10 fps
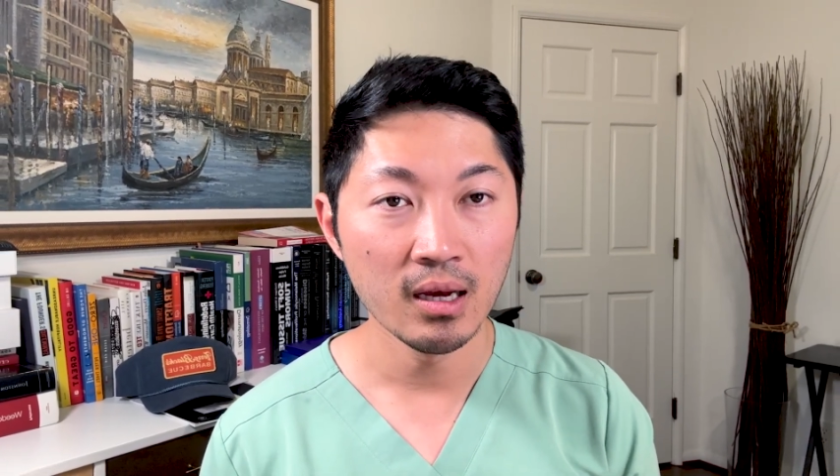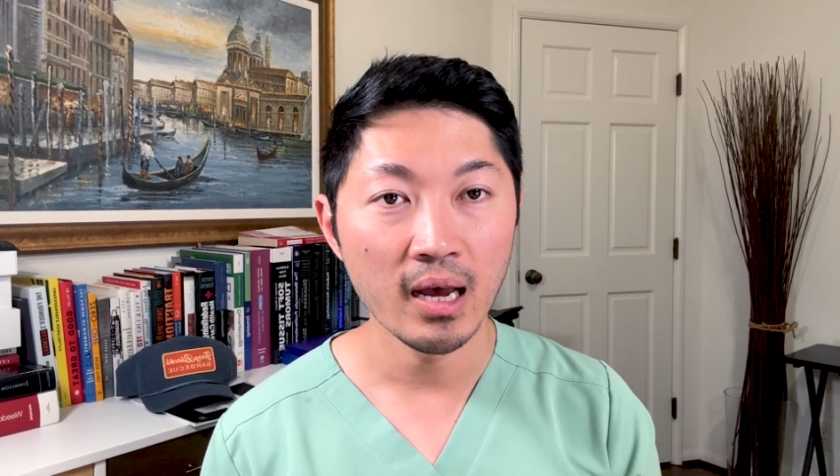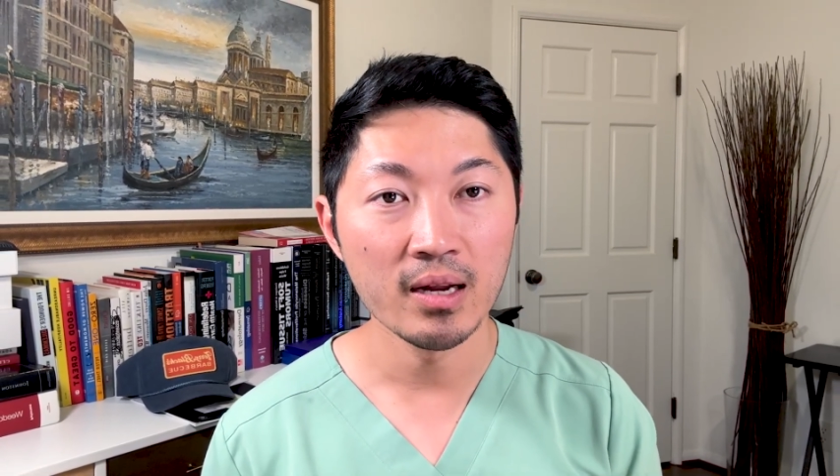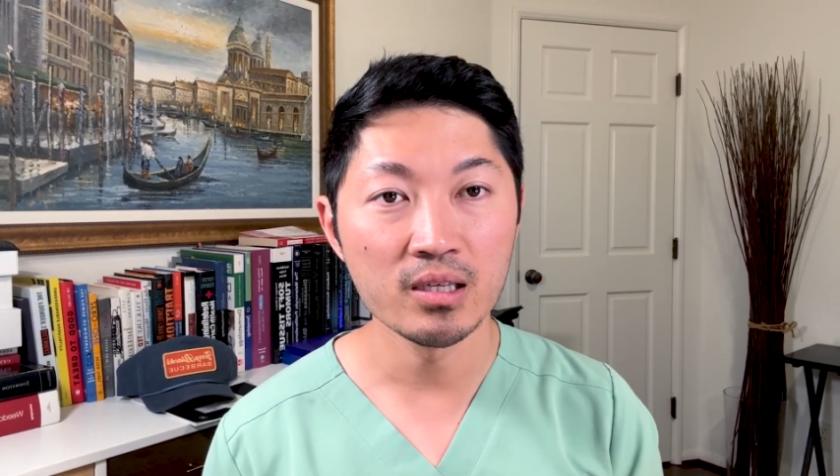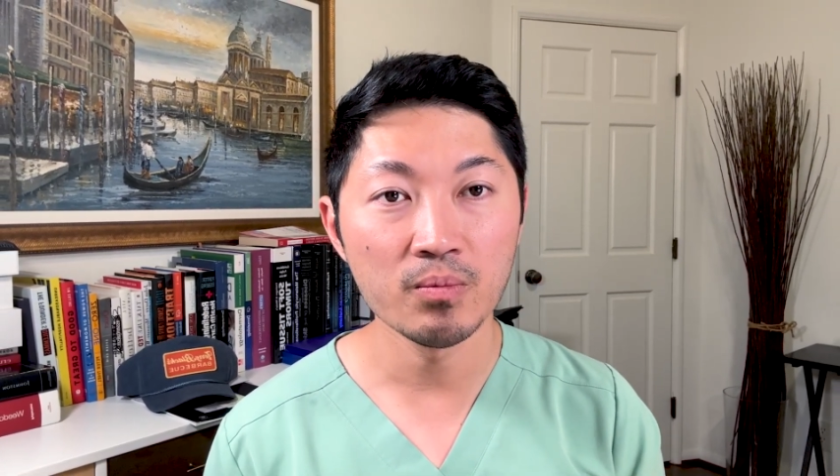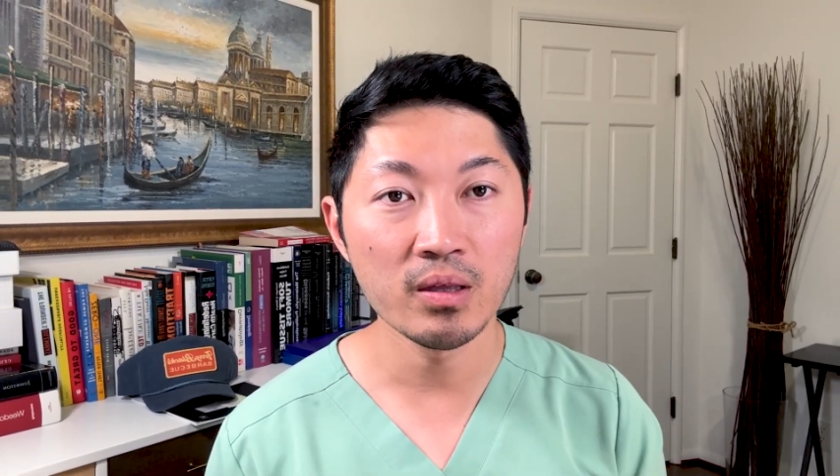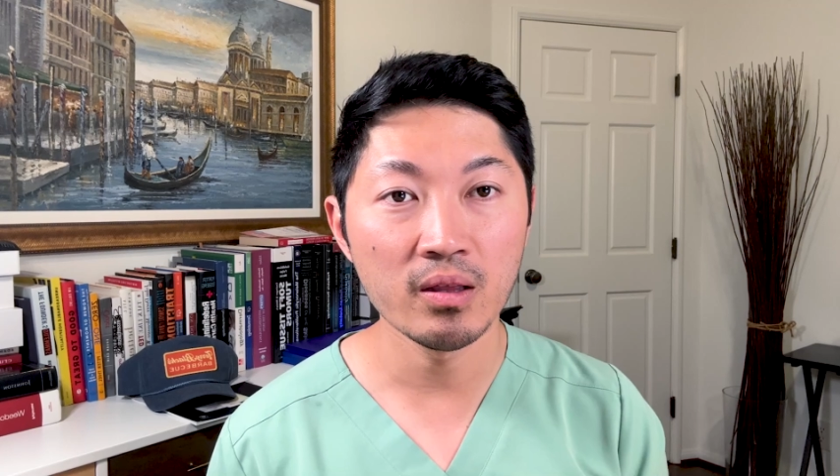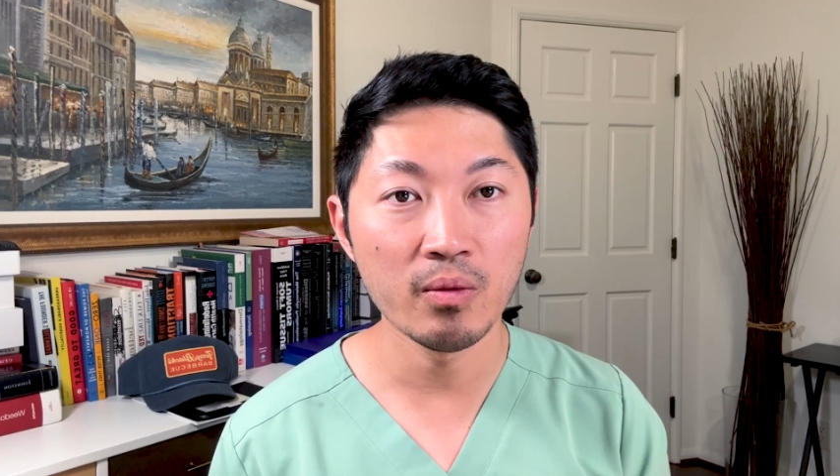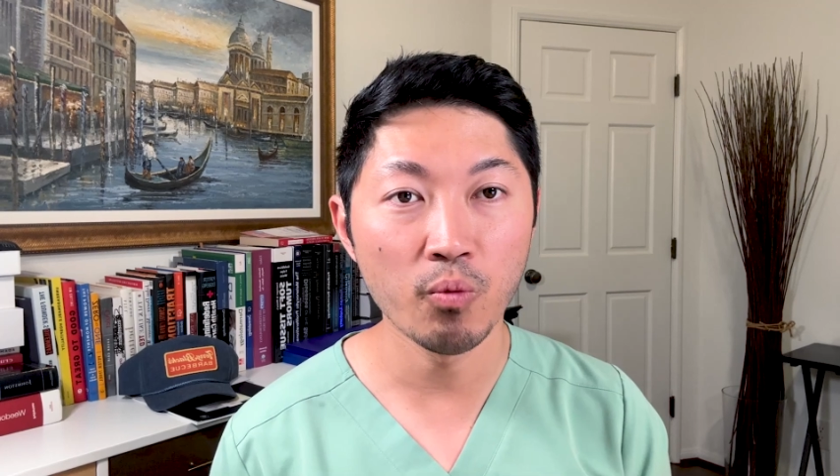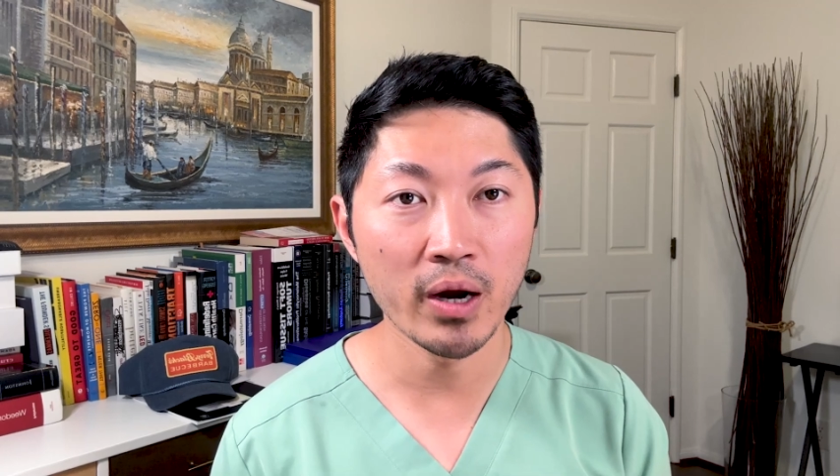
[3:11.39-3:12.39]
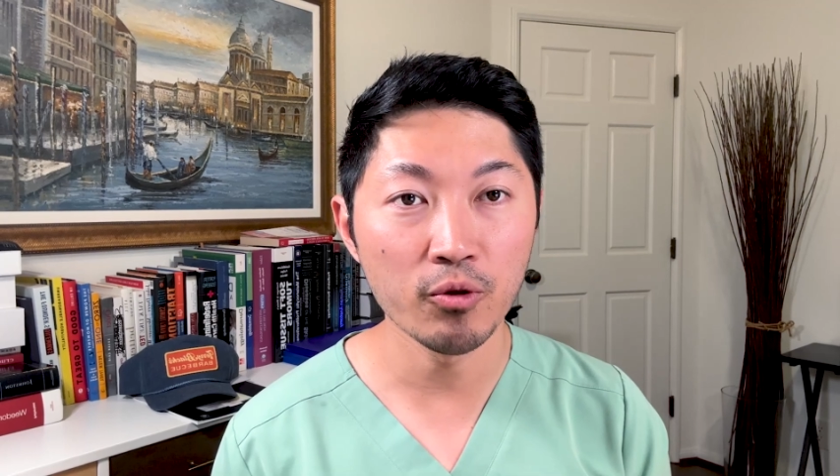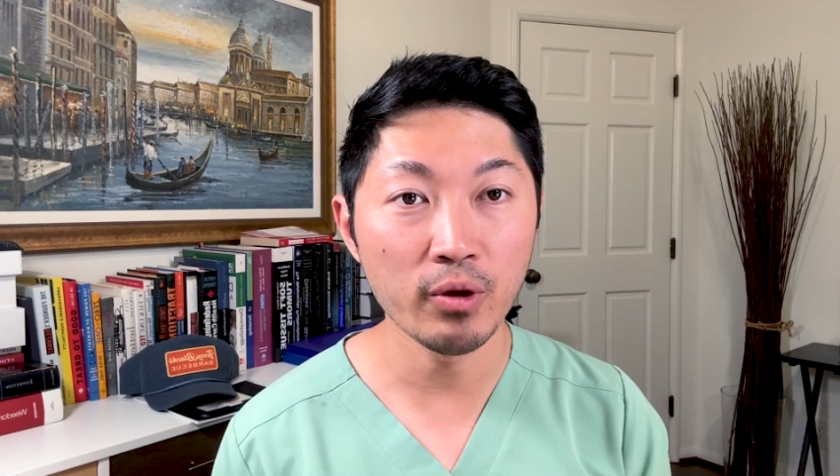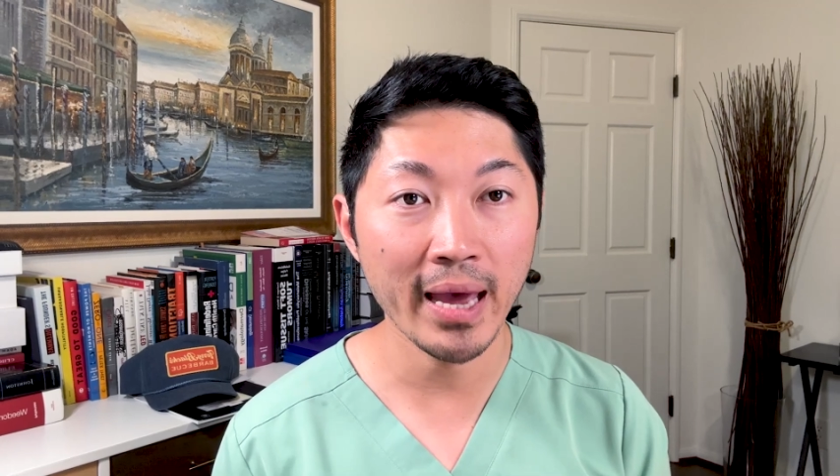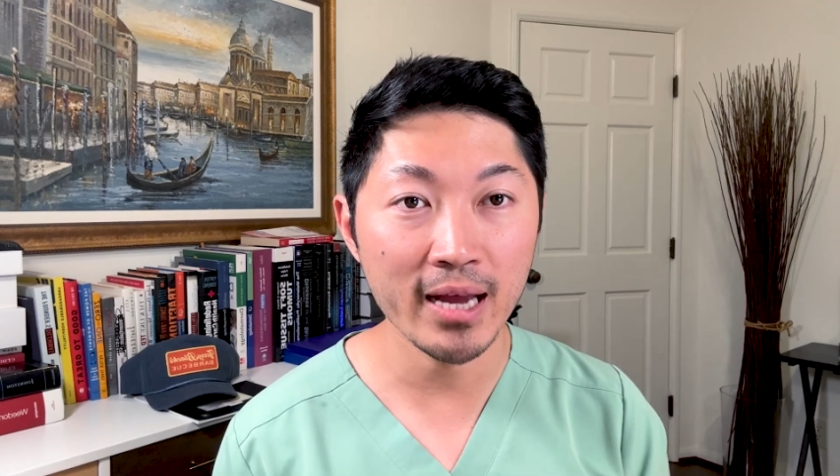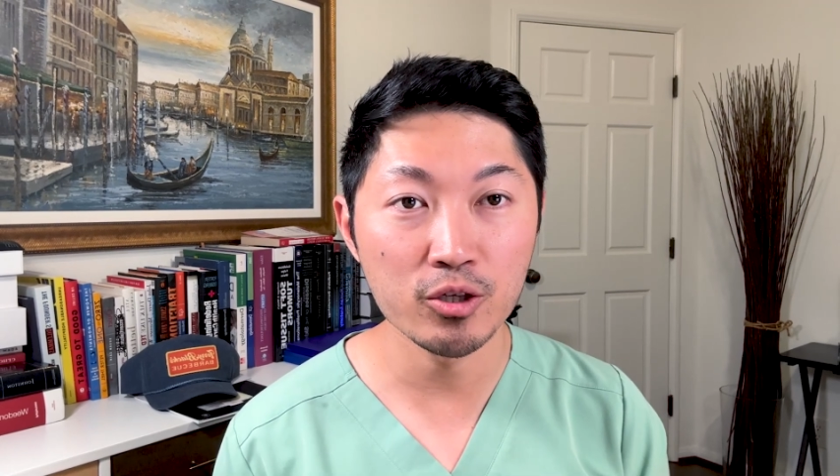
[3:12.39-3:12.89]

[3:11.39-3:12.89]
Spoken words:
And it's something where you can't